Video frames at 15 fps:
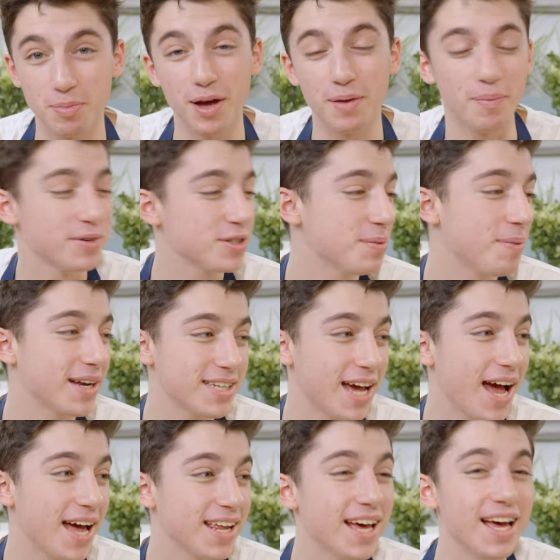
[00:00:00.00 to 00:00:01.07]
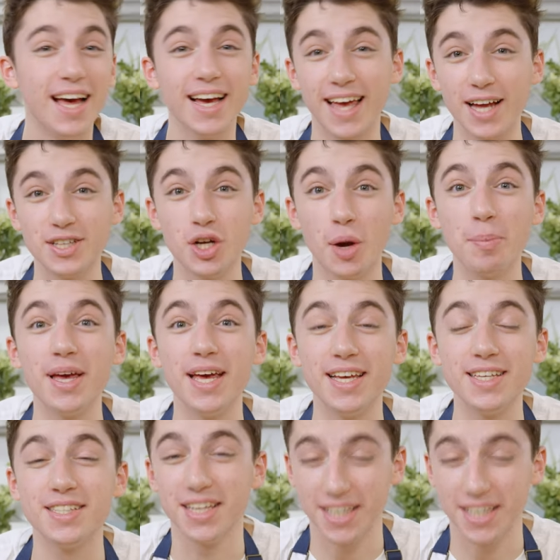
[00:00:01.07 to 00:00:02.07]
But to my dad, ketchup is